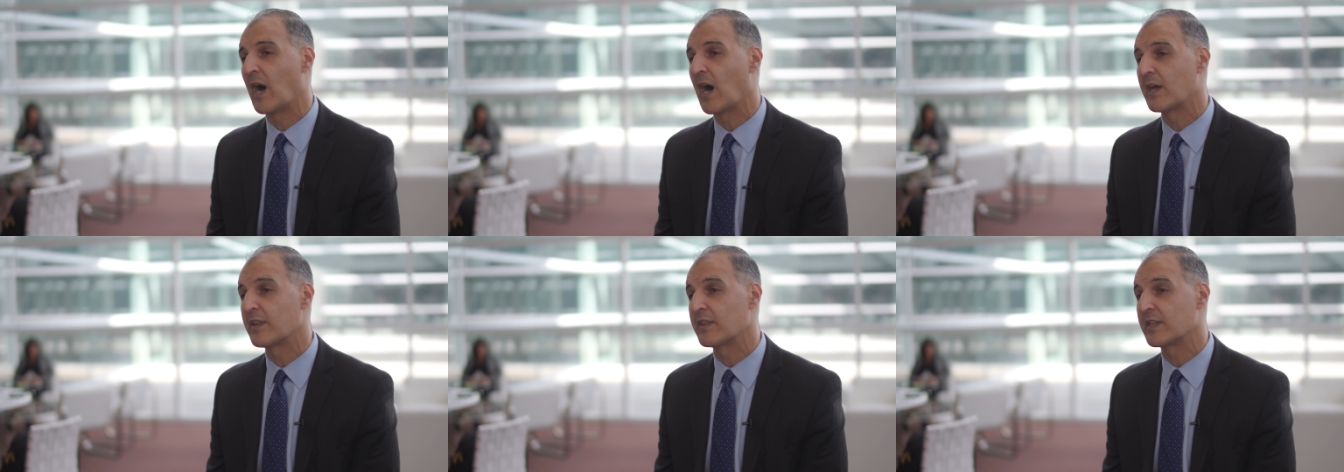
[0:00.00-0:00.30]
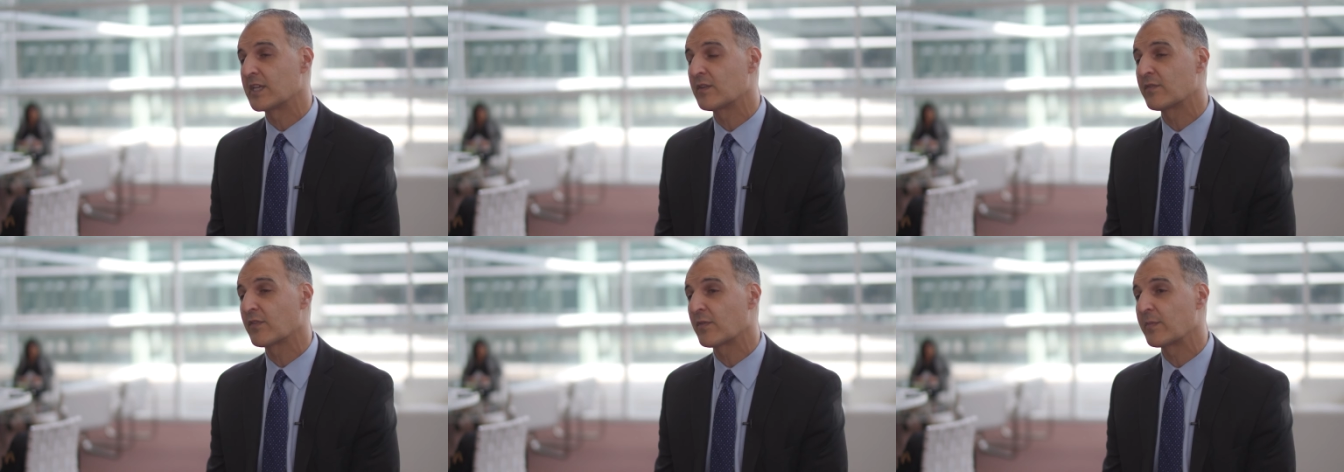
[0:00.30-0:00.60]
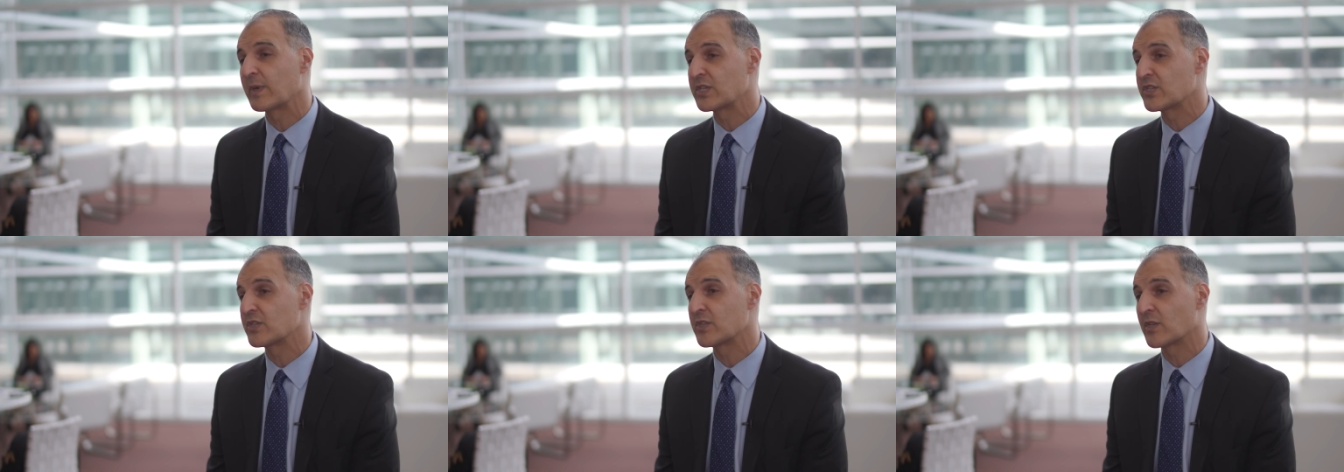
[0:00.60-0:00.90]
on the
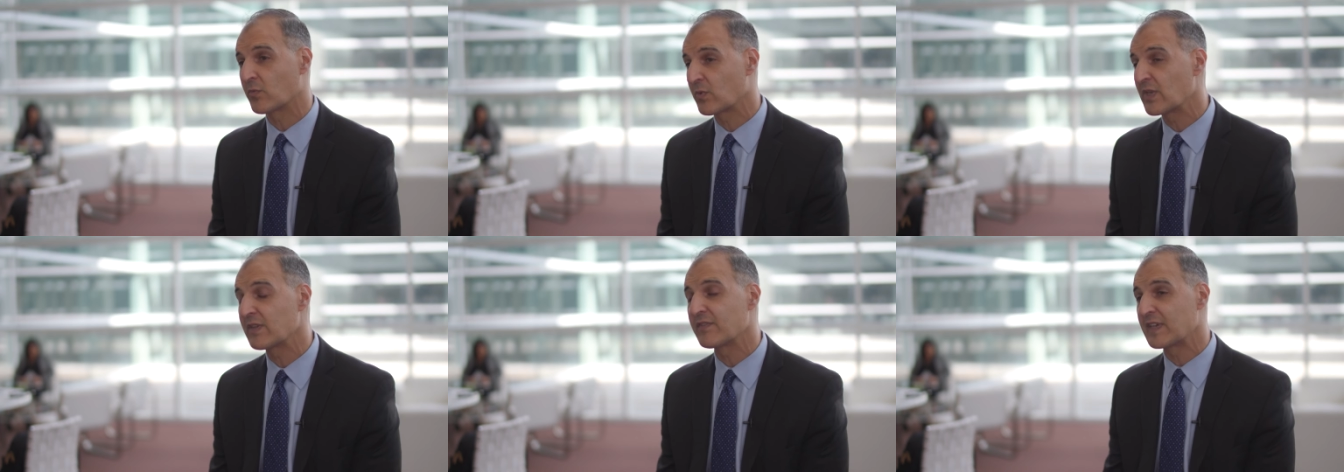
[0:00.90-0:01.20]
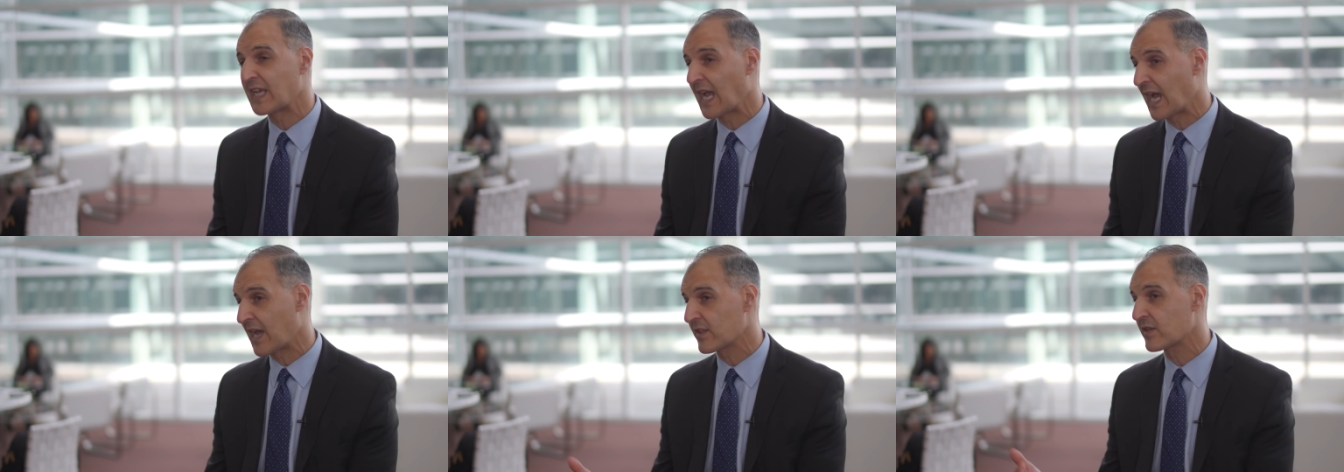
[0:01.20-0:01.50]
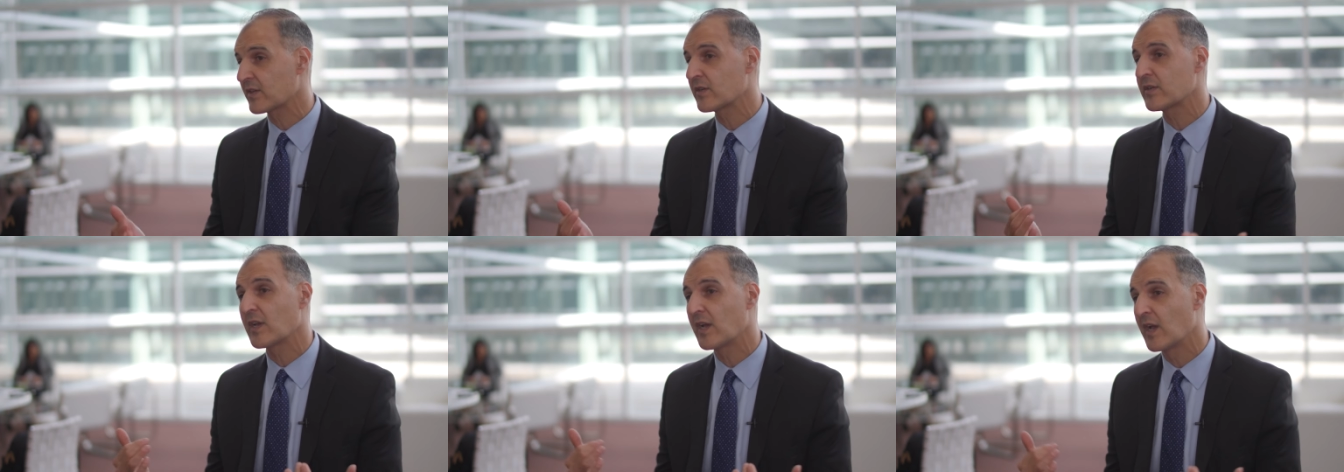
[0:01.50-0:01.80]
information that we've
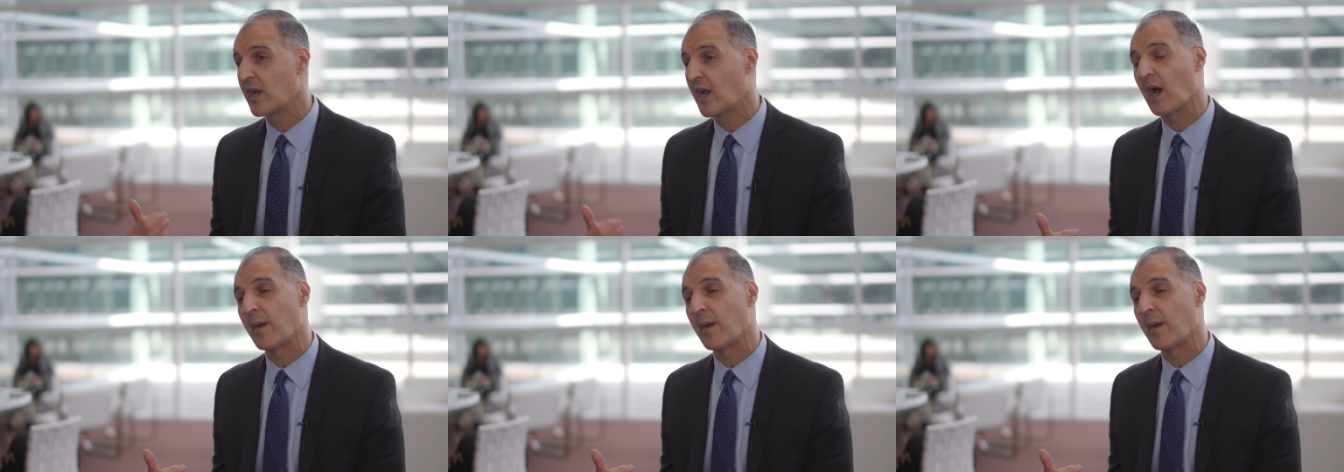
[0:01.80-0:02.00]
gathered